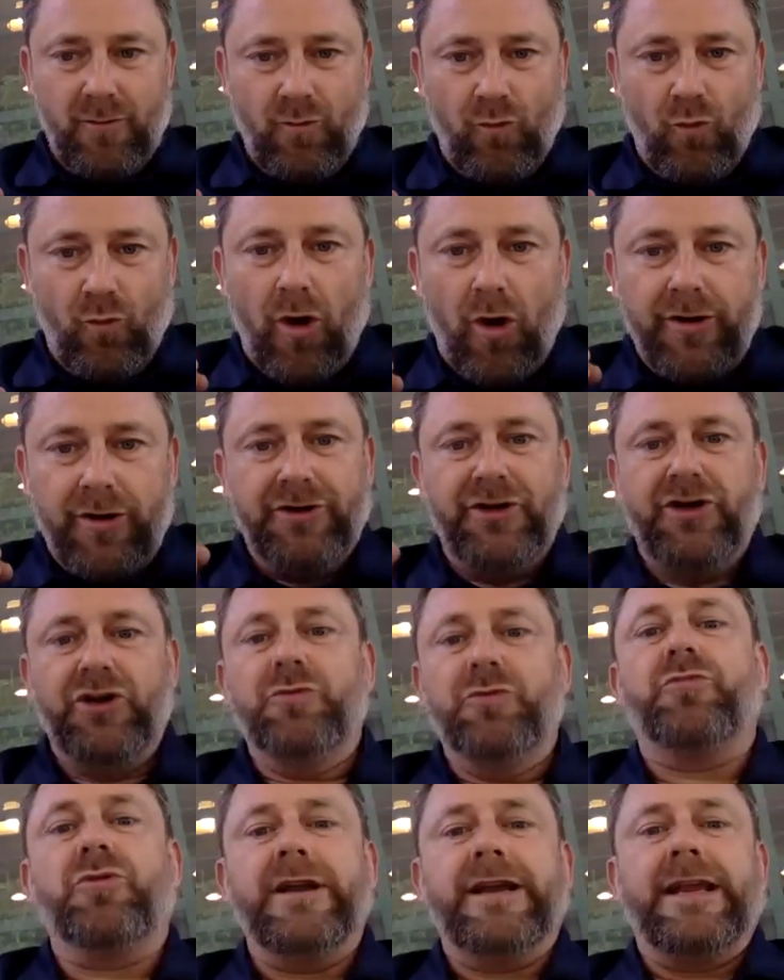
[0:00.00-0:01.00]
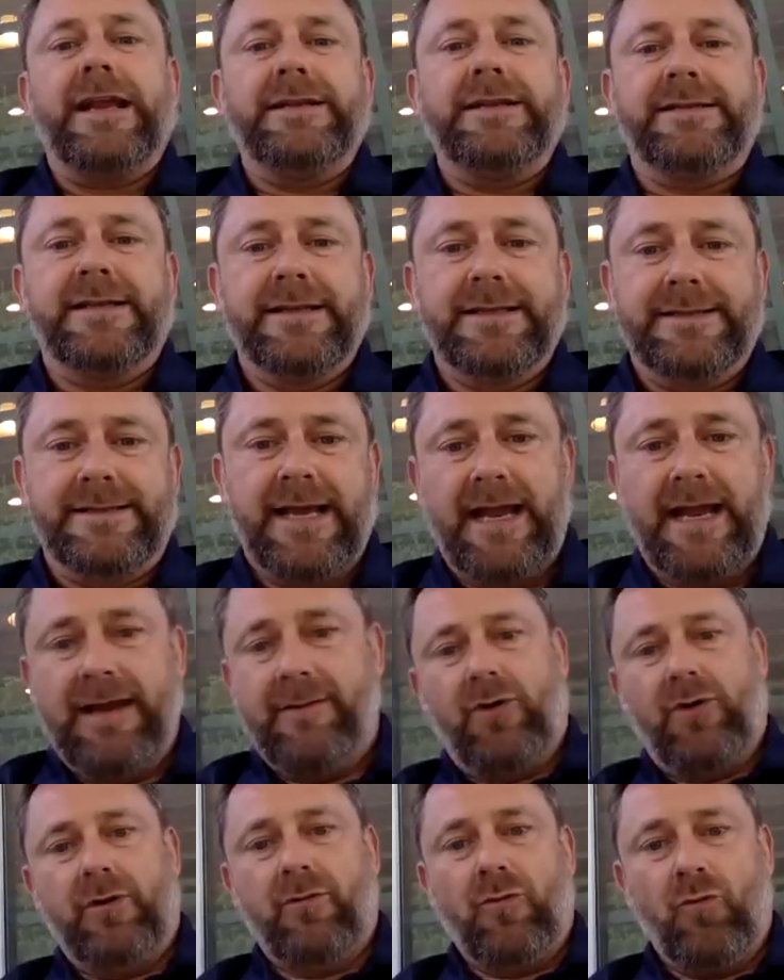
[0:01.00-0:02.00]
what are you bringing to the
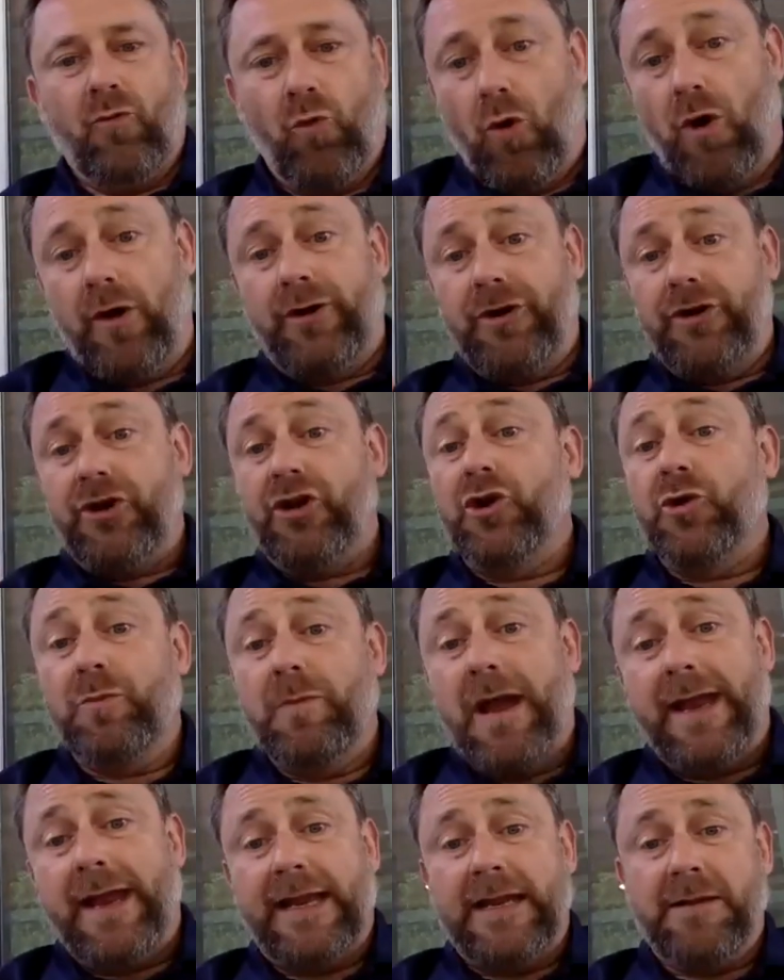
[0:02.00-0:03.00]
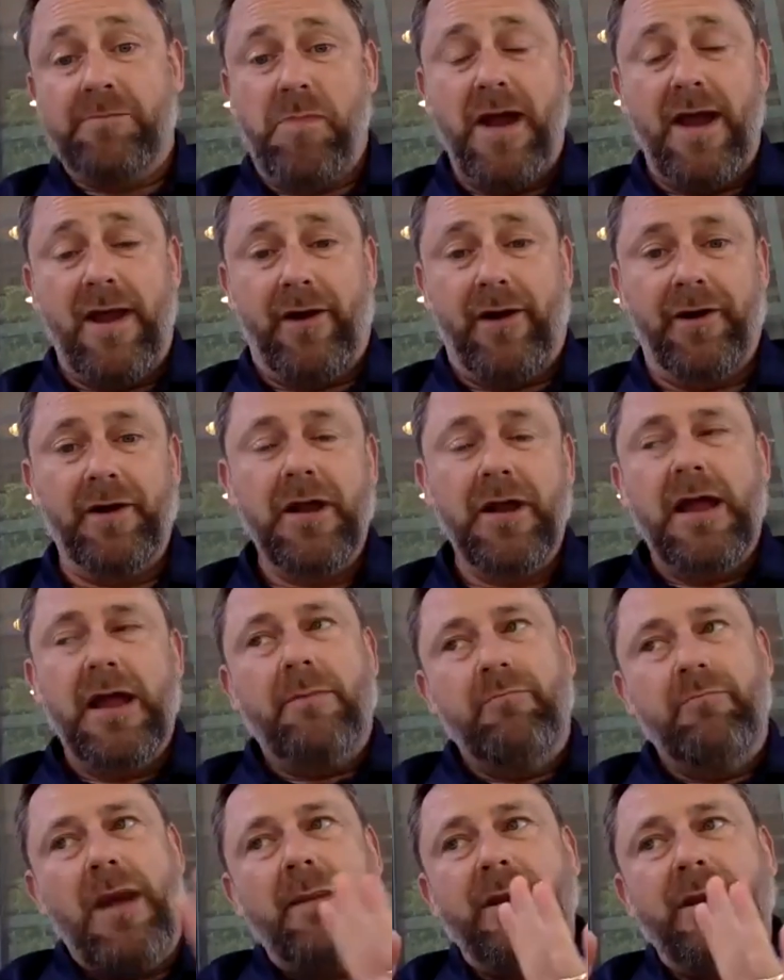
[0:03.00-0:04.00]
table what are you making better
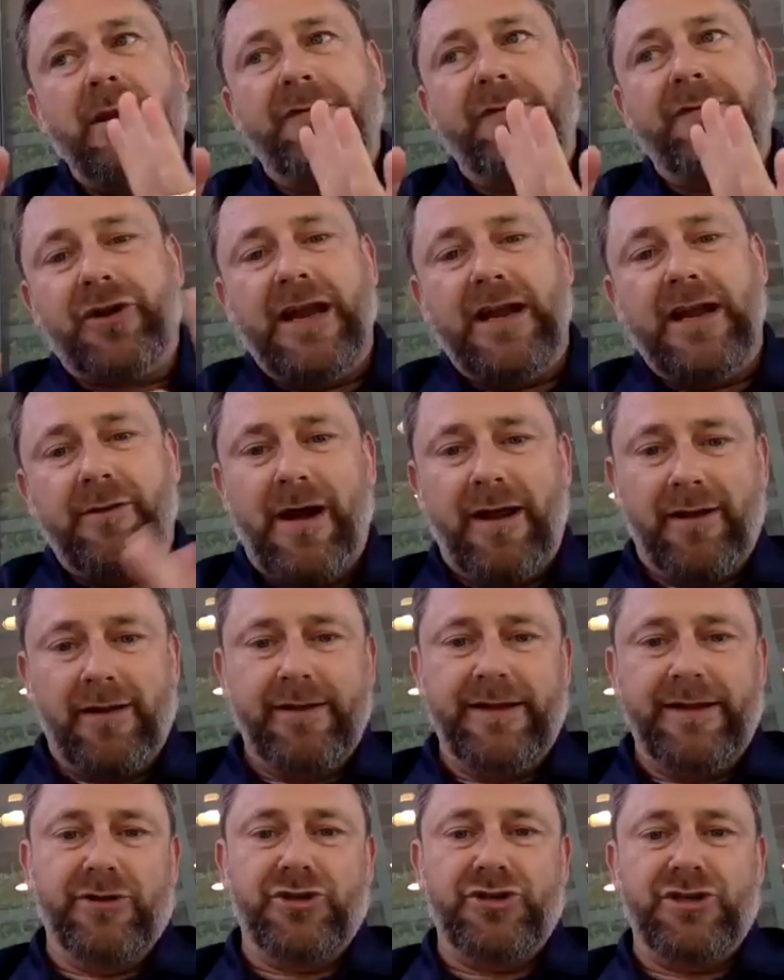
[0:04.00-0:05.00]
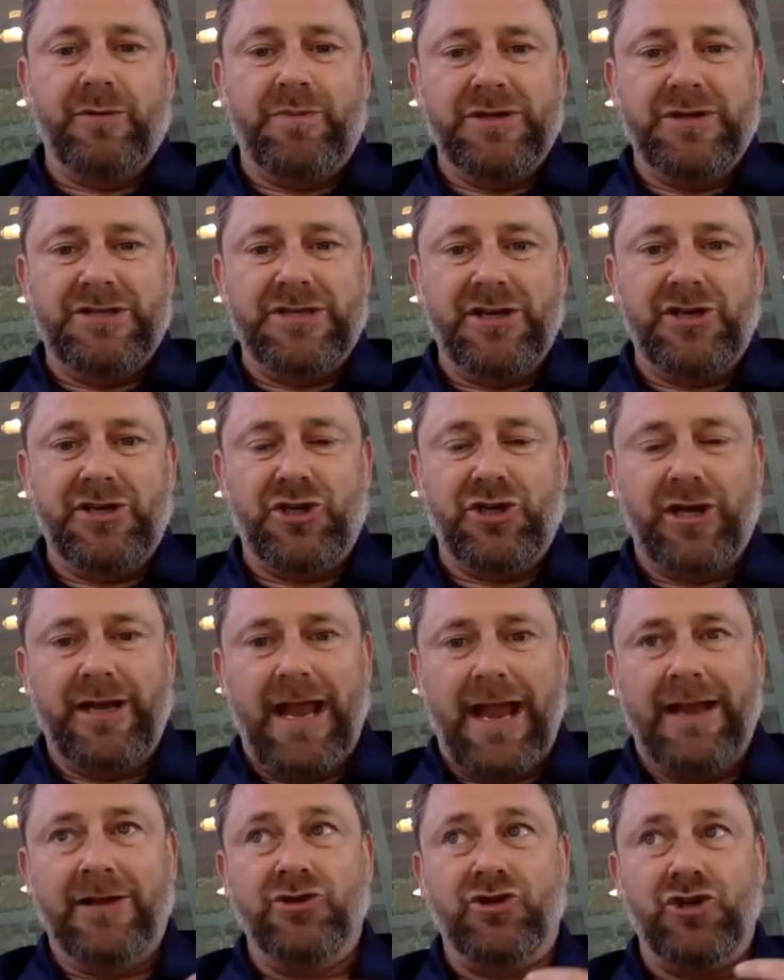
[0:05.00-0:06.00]
maybe forget about a leadership
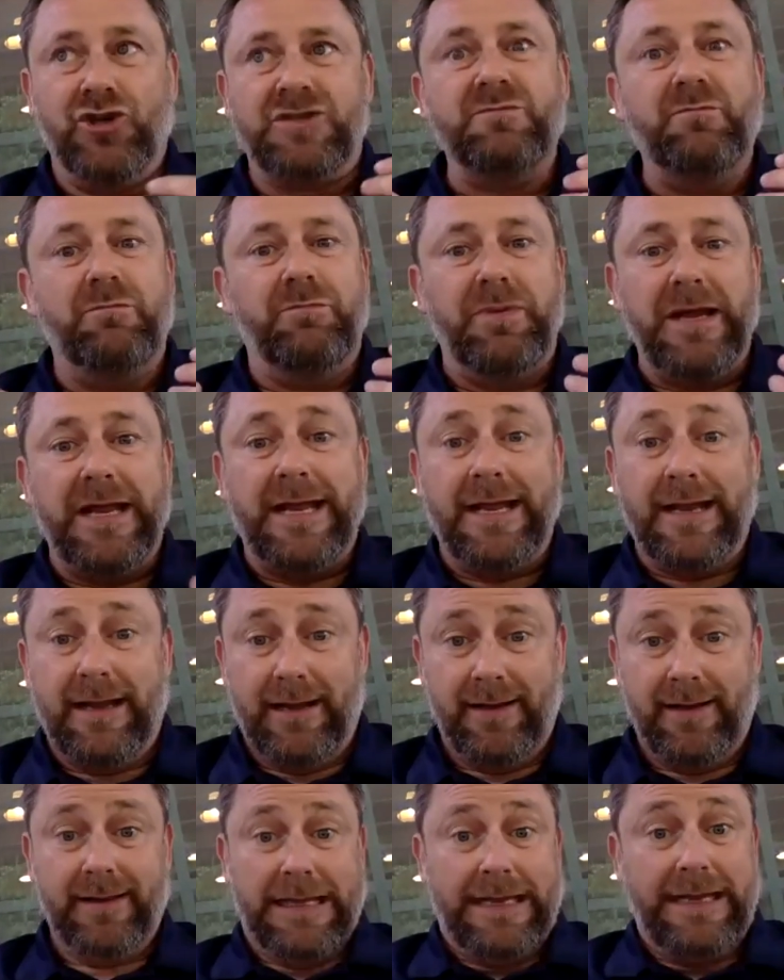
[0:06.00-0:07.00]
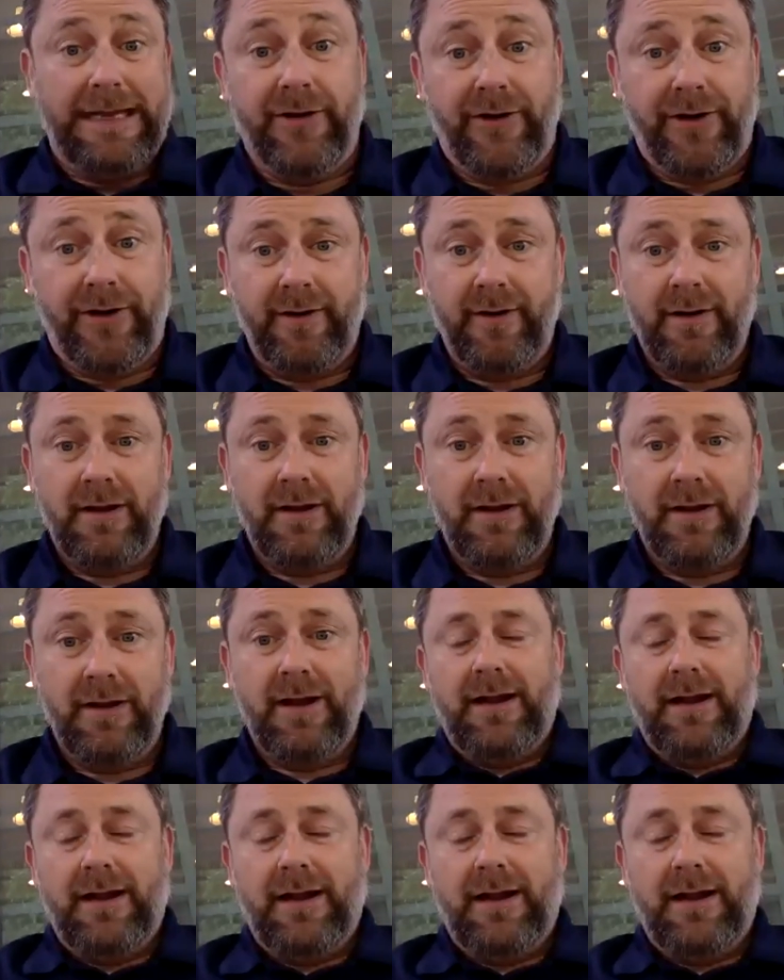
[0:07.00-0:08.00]
position and just be a leader
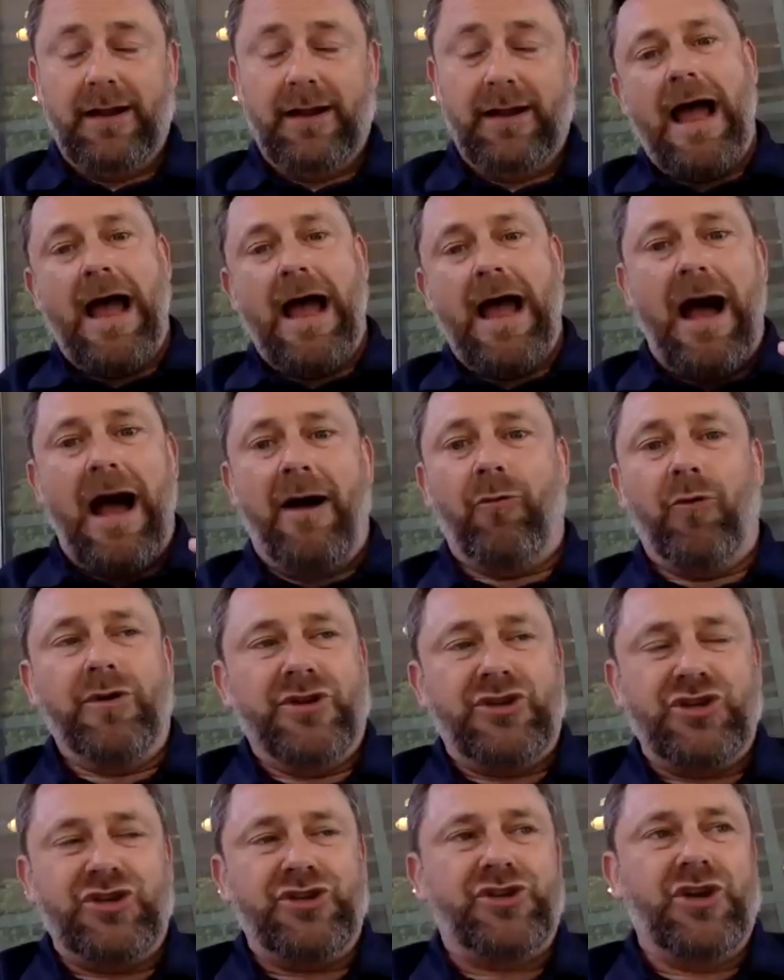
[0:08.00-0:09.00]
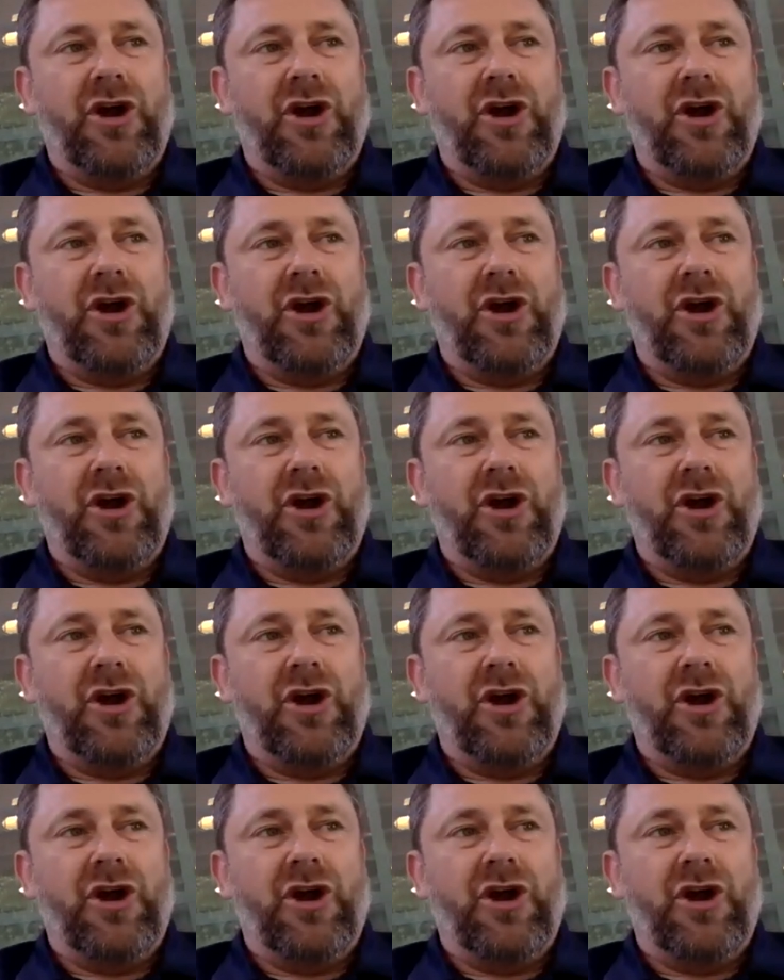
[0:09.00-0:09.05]
like i'm i want to